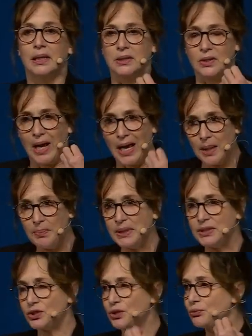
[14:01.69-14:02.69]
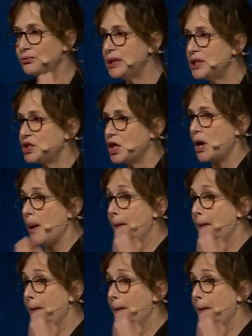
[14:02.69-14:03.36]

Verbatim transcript: to help us to reach